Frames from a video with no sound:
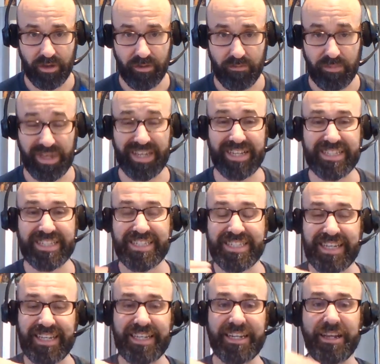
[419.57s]
being
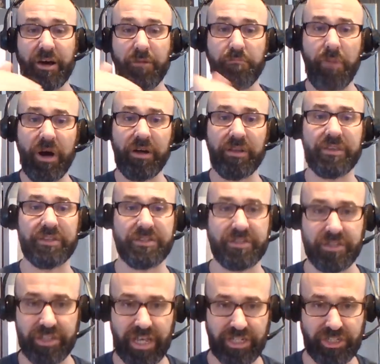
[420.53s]
seated among the
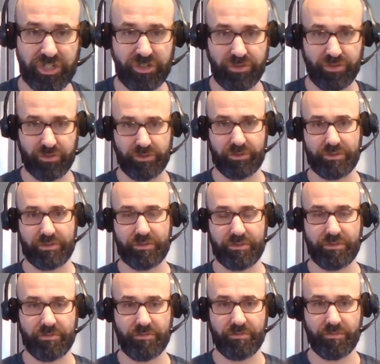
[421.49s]
celestials.
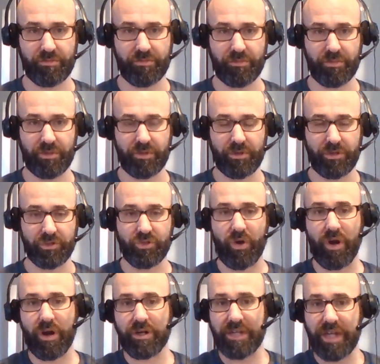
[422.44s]
So,
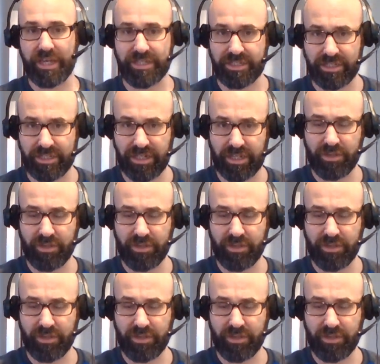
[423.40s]
our destiny,